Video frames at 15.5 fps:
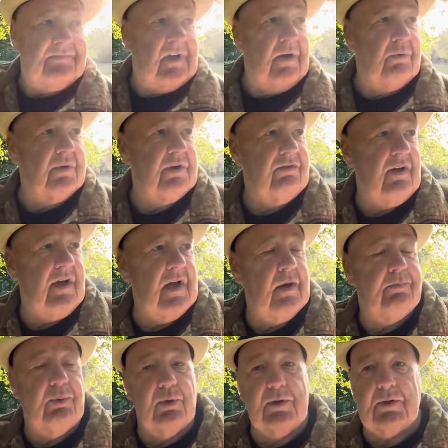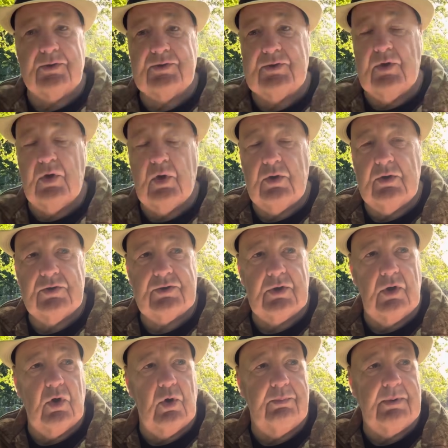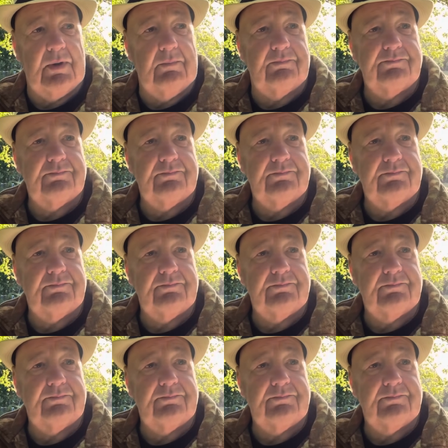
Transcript: I wonder if airport will still open.